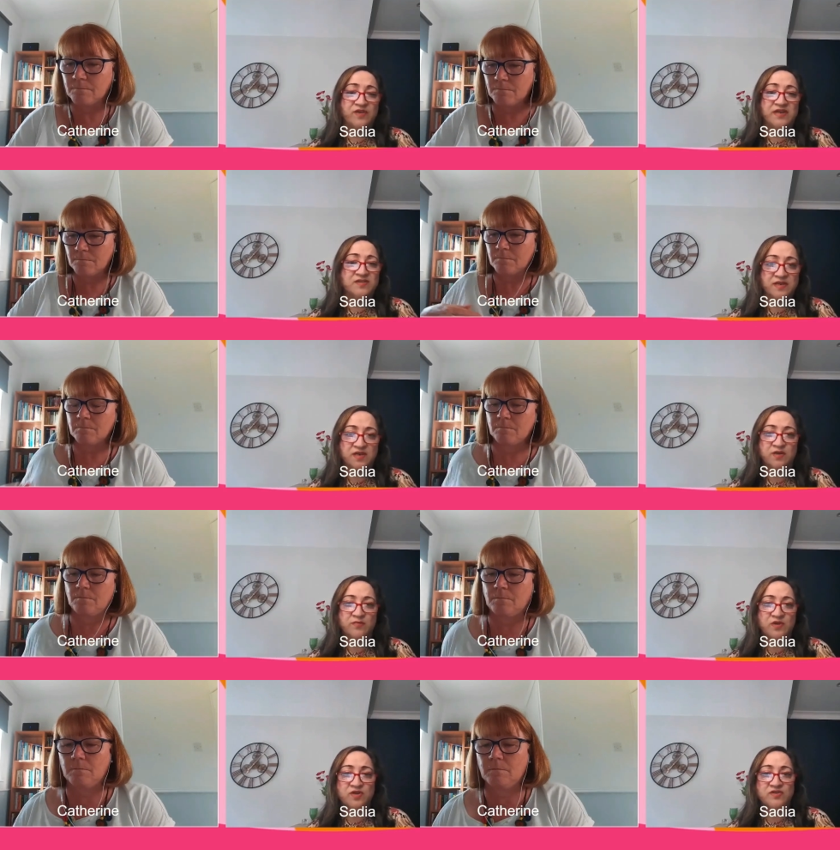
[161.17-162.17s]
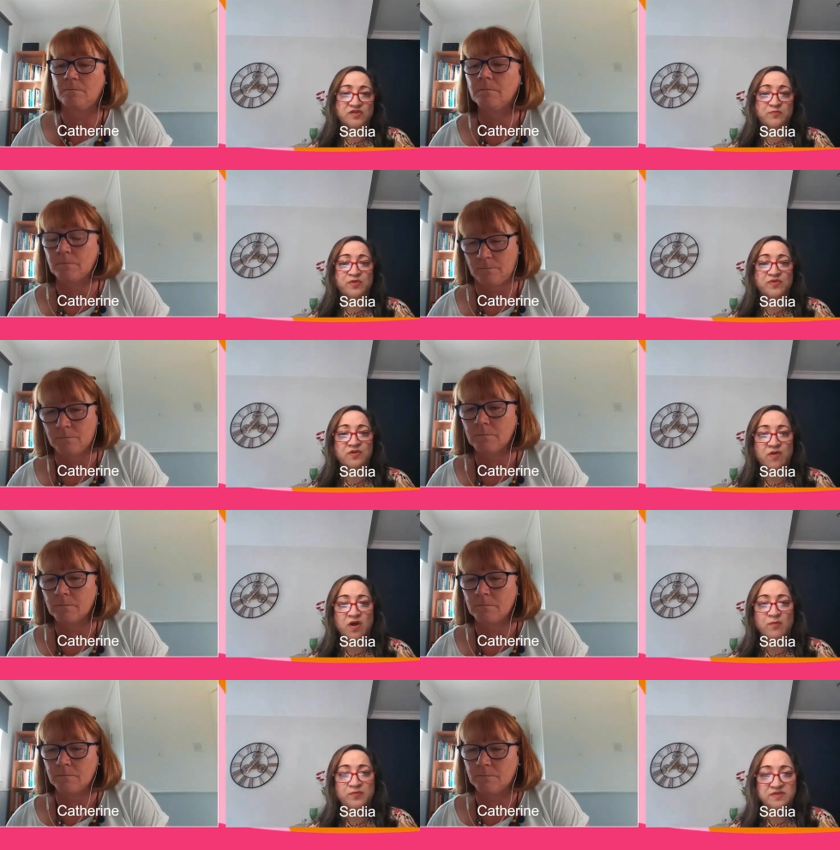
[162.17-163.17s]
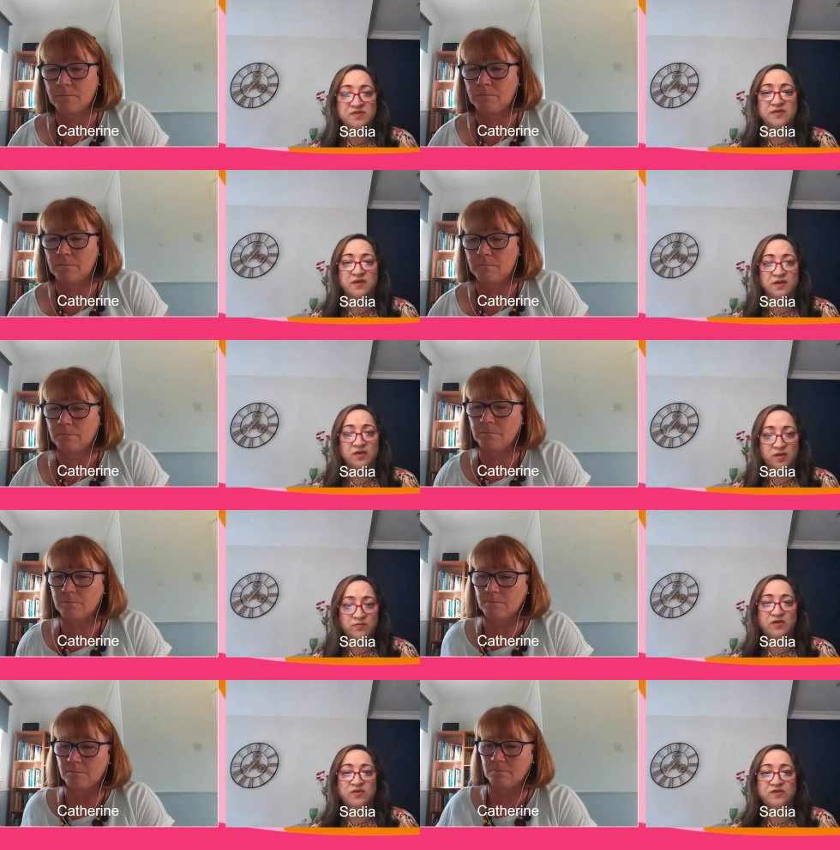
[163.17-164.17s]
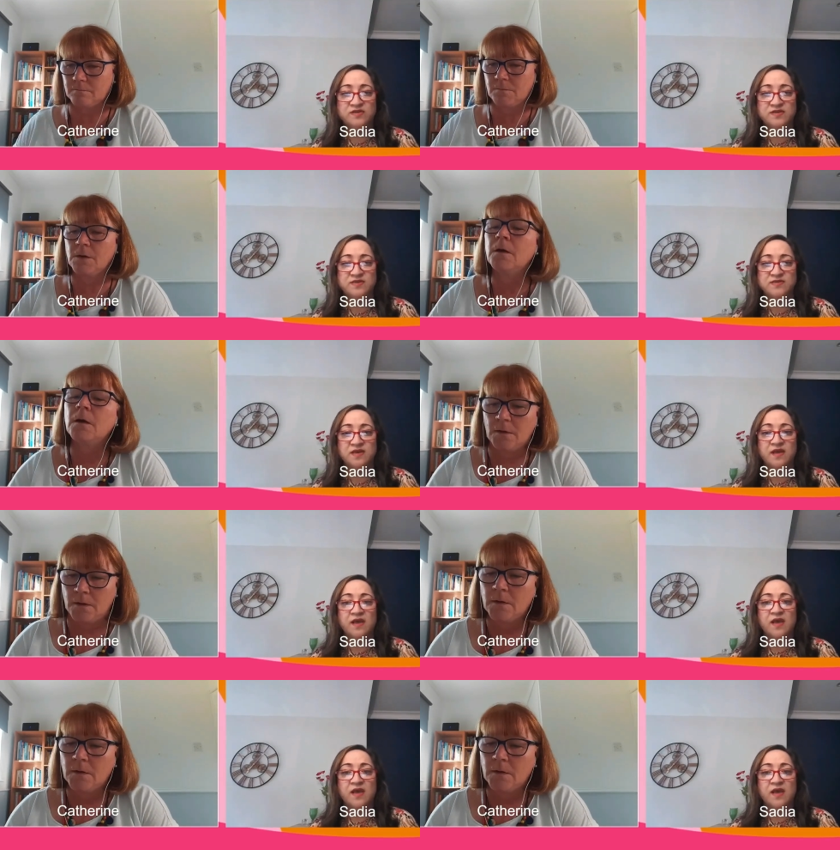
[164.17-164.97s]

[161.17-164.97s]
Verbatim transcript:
Speaker 1: can affect any community but there are particular communities